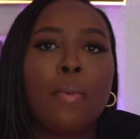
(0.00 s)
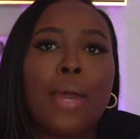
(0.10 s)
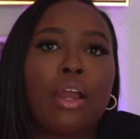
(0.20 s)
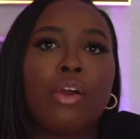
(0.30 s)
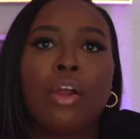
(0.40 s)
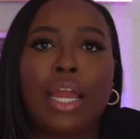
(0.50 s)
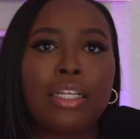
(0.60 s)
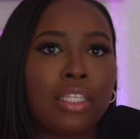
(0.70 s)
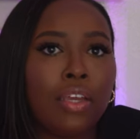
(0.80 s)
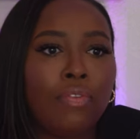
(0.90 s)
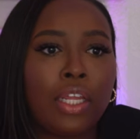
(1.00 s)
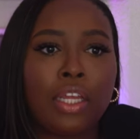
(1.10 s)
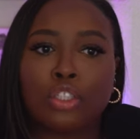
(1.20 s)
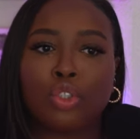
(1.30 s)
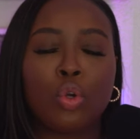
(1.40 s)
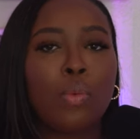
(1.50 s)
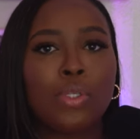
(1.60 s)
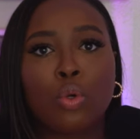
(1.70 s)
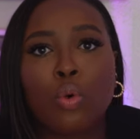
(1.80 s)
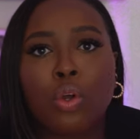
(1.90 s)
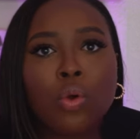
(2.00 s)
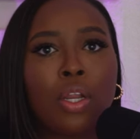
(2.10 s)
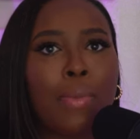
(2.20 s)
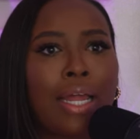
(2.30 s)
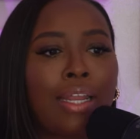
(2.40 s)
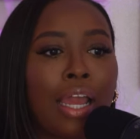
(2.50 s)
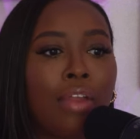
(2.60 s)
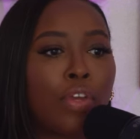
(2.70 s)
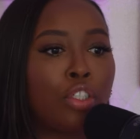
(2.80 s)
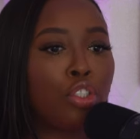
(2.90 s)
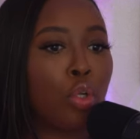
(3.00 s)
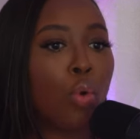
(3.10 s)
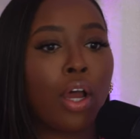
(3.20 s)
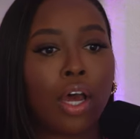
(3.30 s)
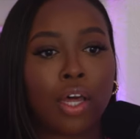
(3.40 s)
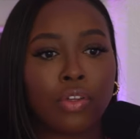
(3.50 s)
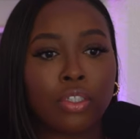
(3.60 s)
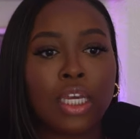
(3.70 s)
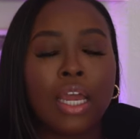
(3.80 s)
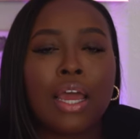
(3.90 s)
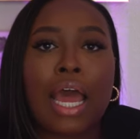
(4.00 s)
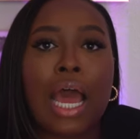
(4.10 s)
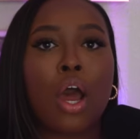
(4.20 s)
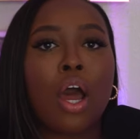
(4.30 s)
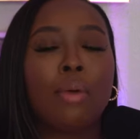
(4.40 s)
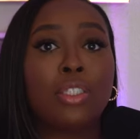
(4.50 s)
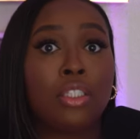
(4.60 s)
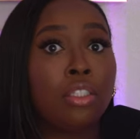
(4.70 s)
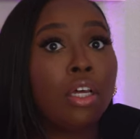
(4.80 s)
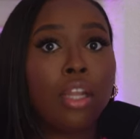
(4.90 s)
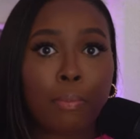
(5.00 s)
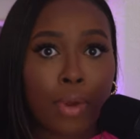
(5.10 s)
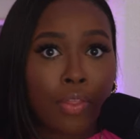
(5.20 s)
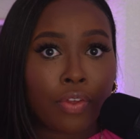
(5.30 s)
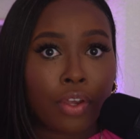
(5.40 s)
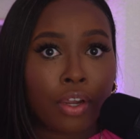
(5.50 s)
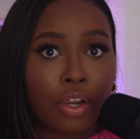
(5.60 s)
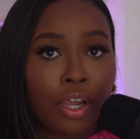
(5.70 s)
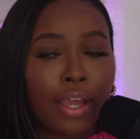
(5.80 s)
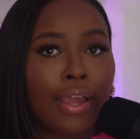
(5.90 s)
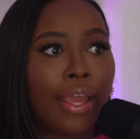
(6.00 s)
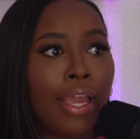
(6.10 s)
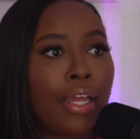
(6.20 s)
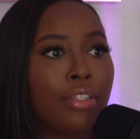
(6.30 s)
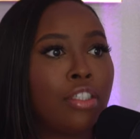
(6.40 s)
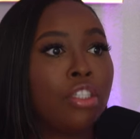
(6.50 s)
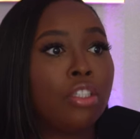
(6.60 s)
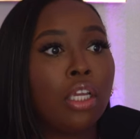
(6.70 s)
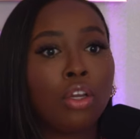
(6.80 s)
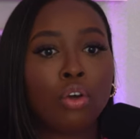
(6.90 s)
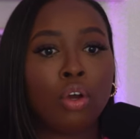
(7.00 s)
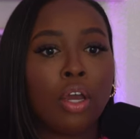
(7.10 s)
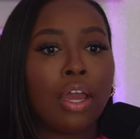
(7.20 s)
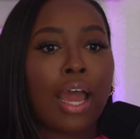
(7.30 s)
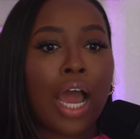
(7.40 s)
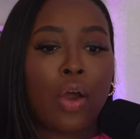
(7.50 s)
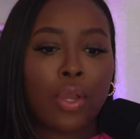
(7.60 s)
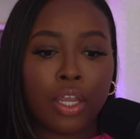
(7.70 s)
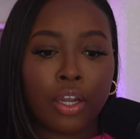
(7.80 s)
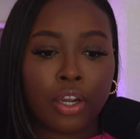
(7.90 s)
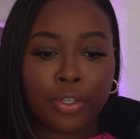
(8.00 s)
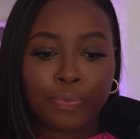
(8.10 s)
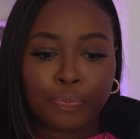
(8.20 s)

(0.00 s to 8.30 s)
my creativity and showing what's going on in my life and showing others how I'm still a mother and still out here